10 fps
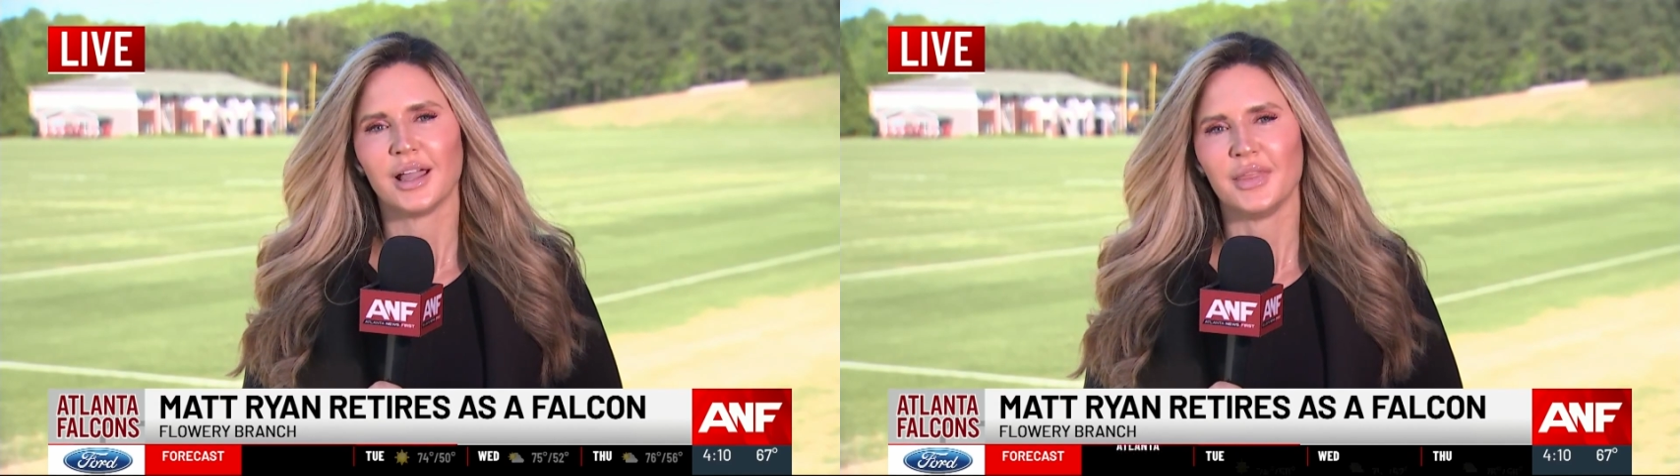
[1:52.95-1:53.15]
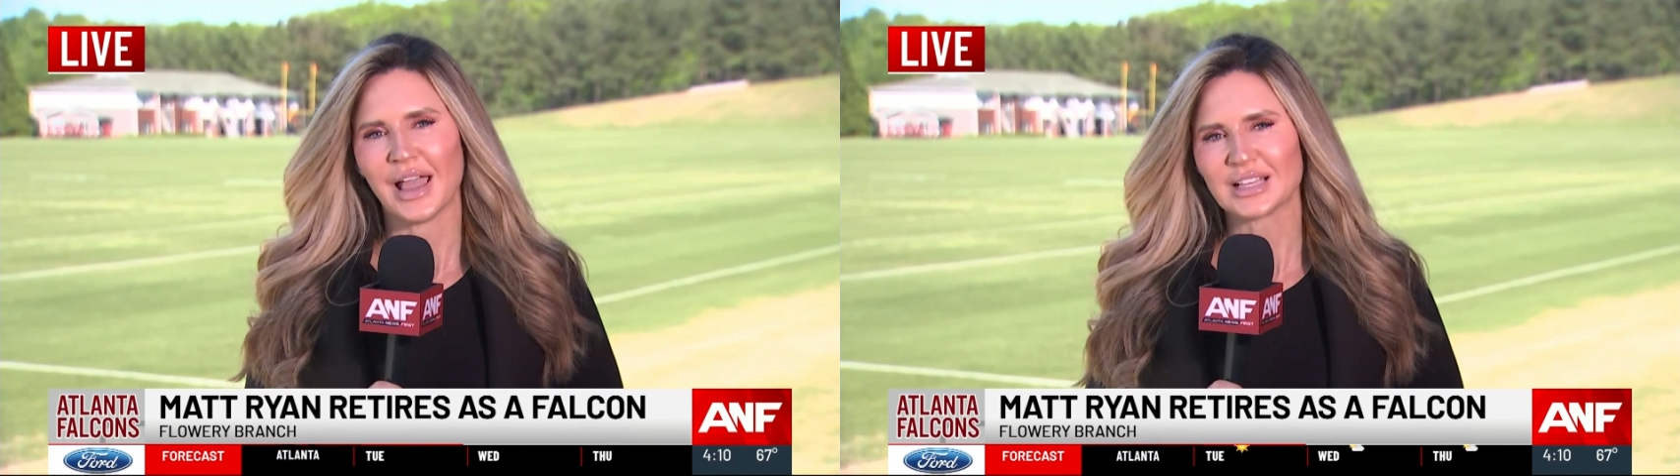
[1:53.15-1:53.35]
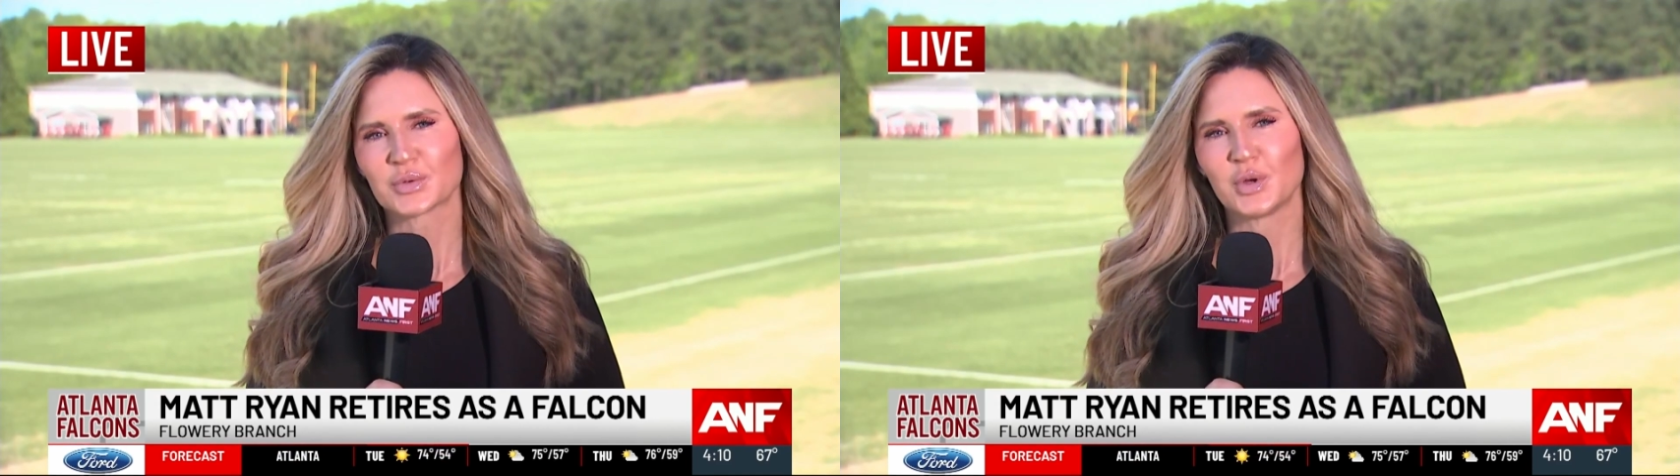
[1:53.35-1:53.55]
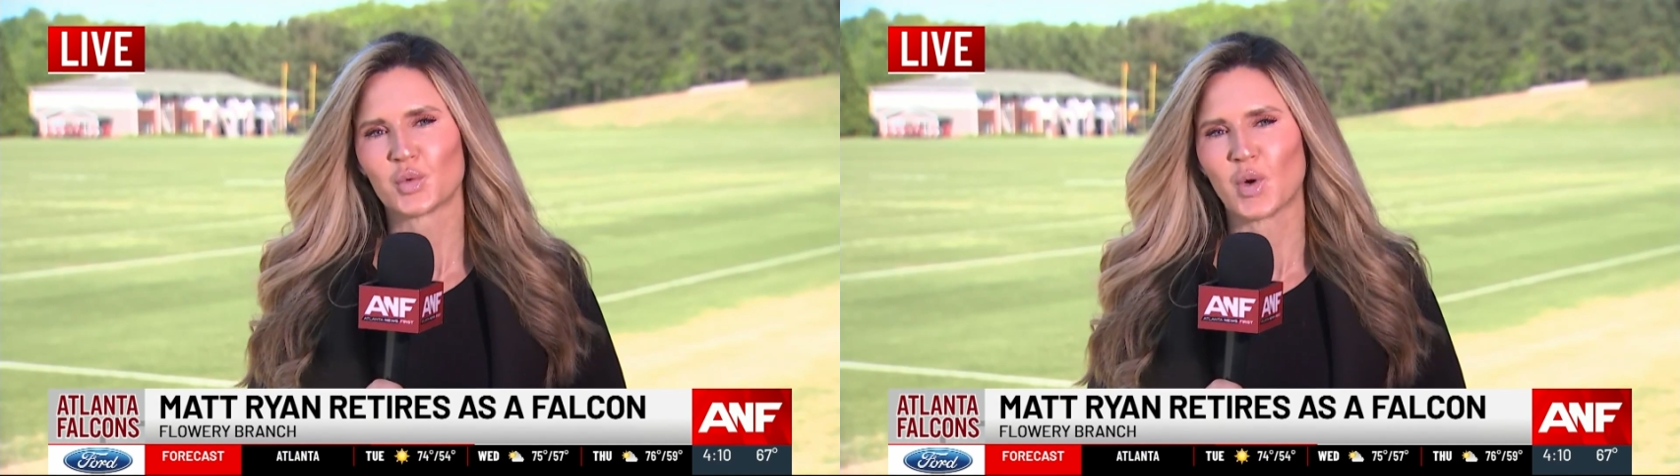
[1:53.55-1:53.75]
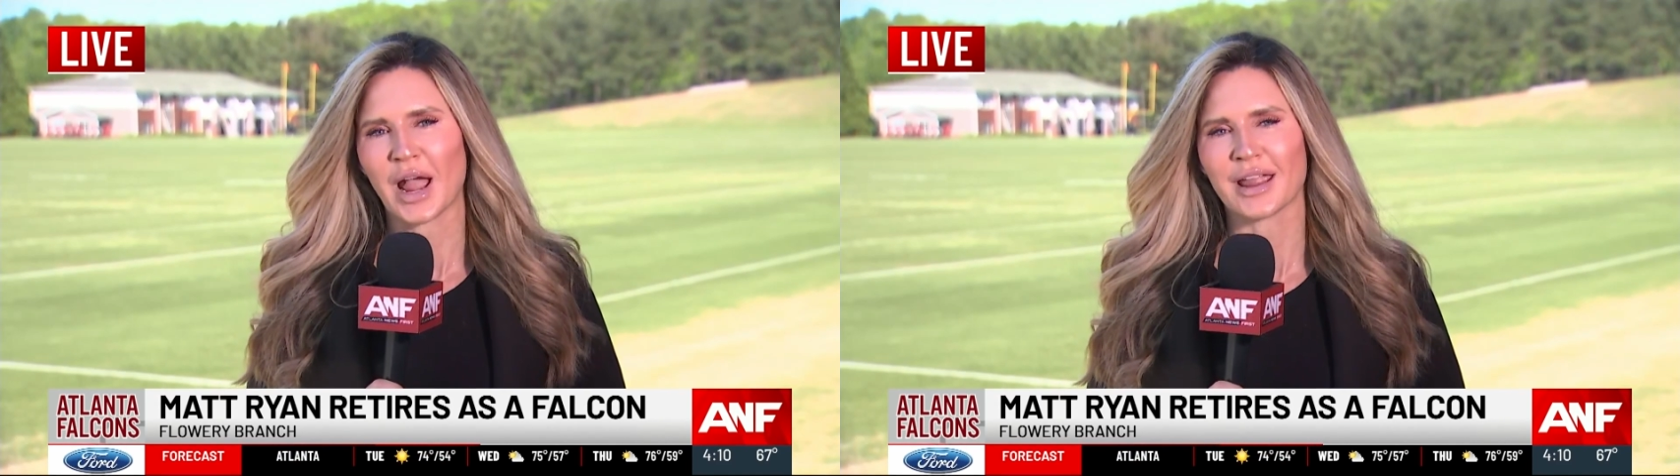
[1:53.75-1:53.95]
And that's
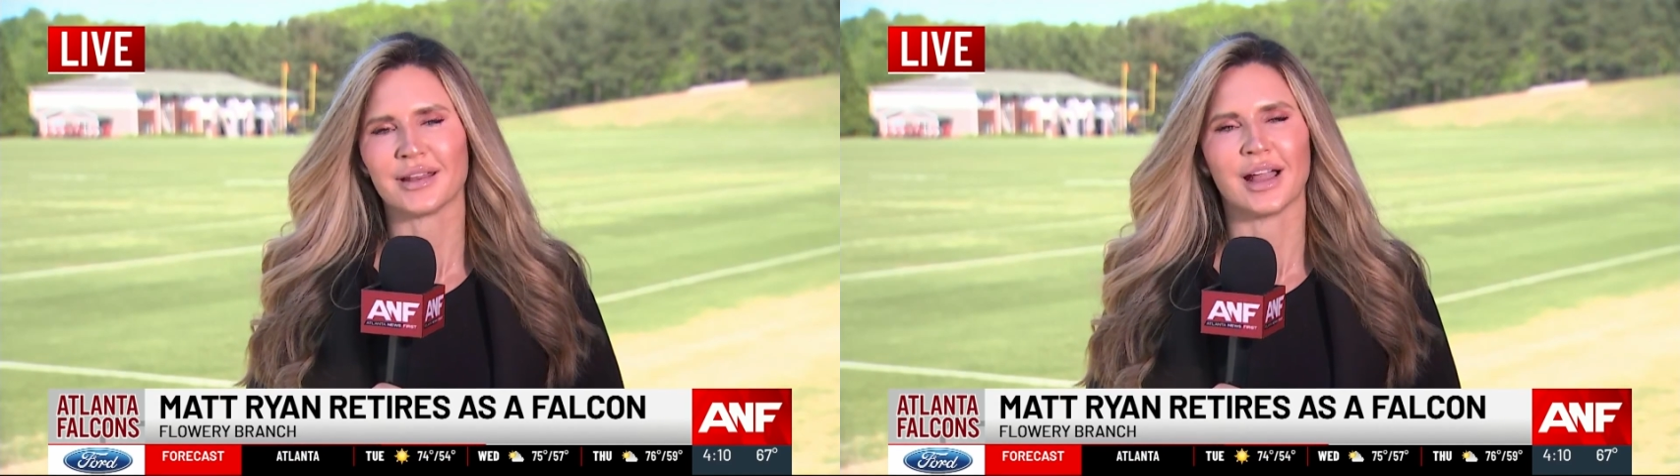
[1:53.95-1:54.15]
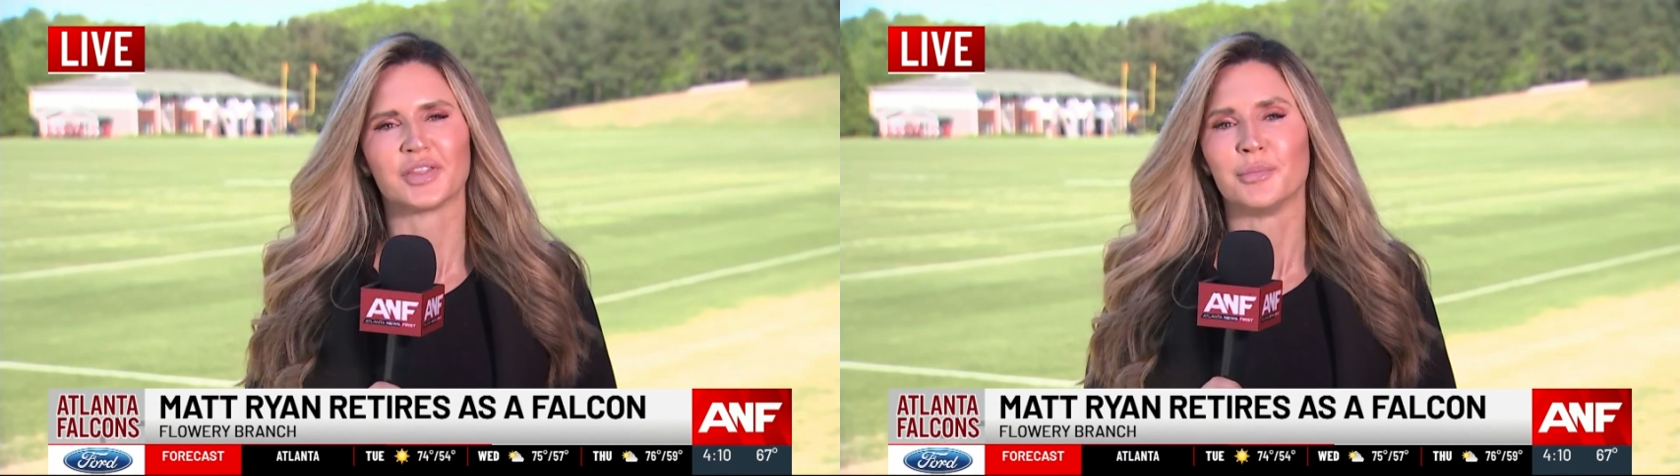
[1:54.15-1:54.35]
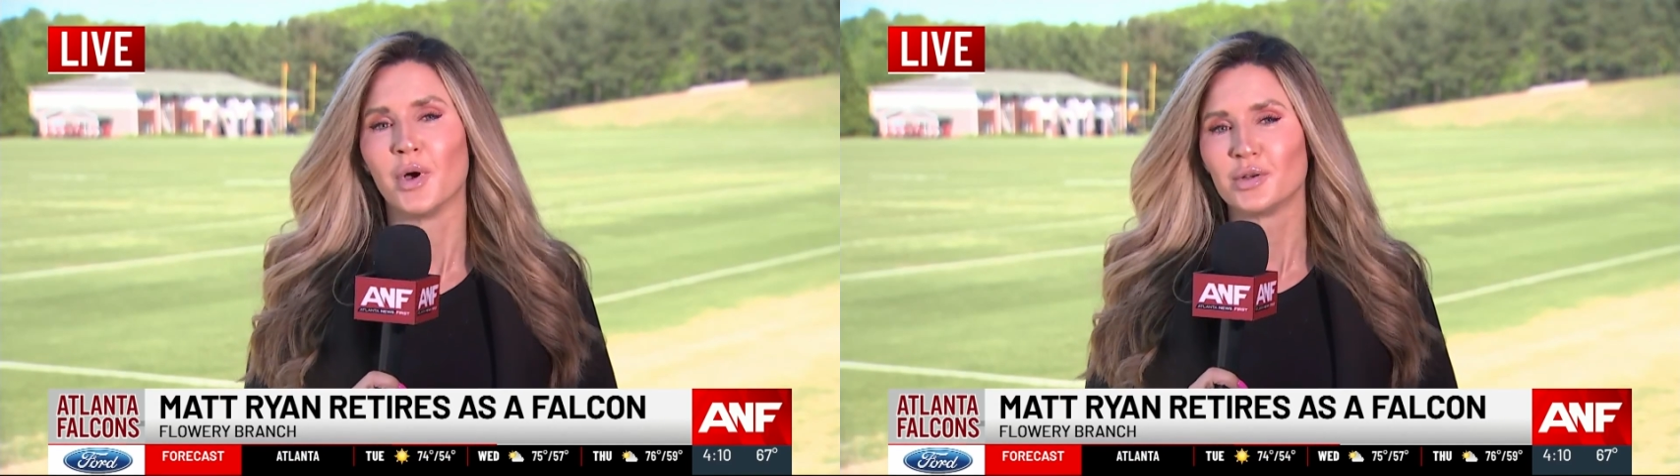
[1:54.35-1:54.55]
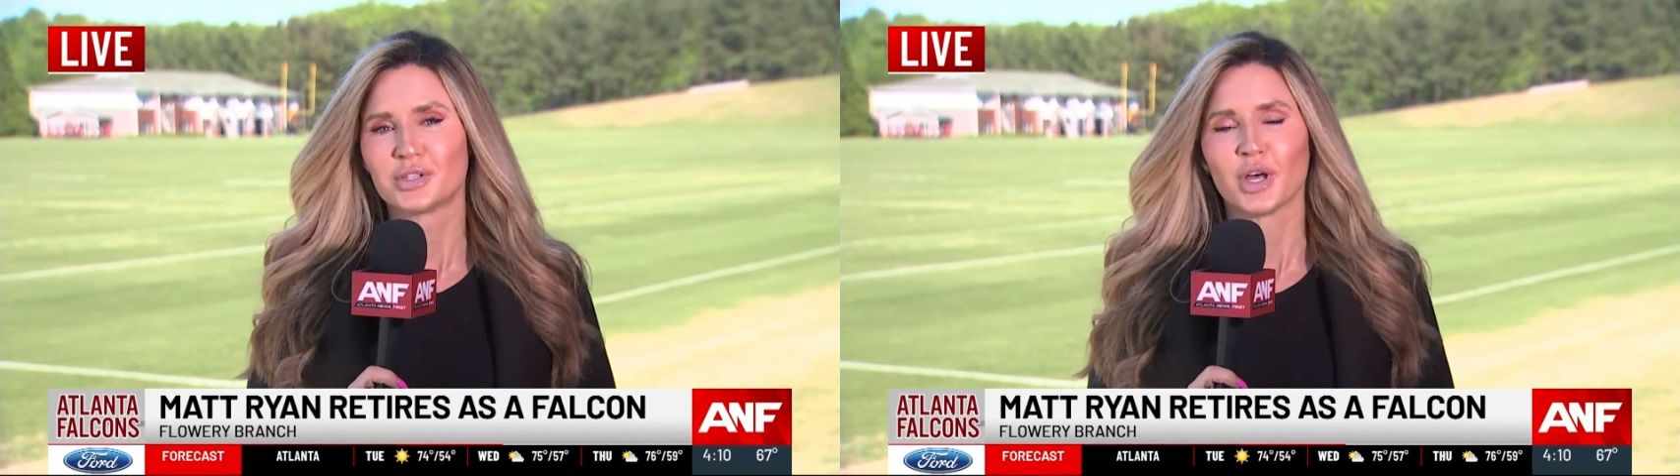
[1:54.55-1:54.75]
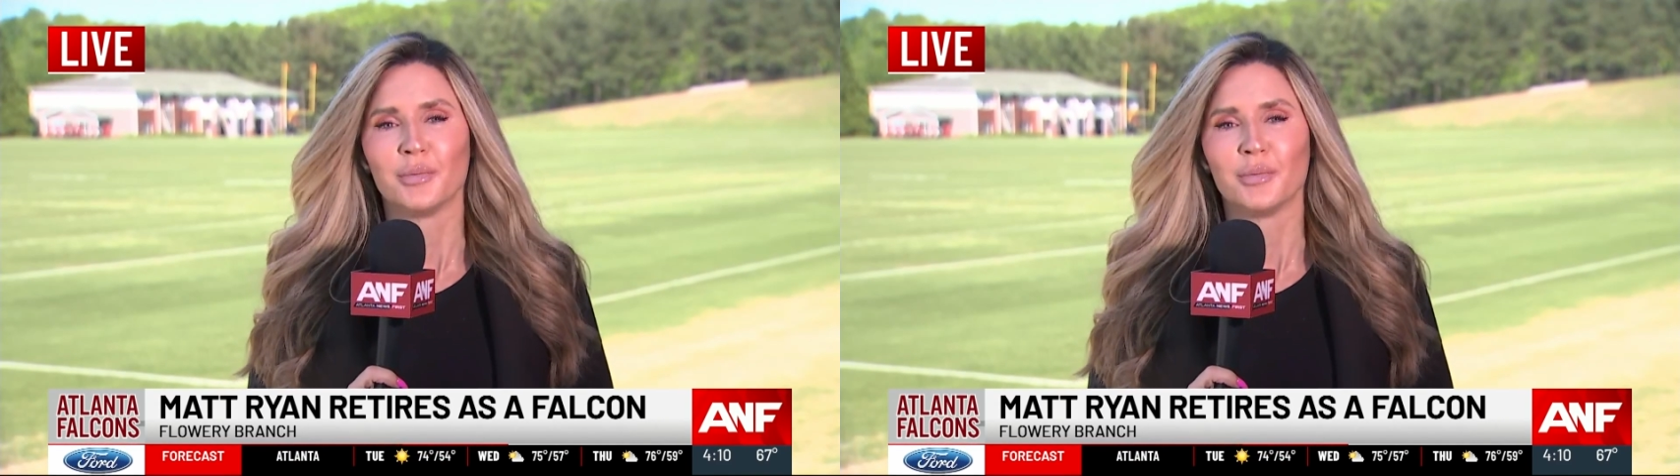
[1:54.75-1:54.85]
when Ryan got the most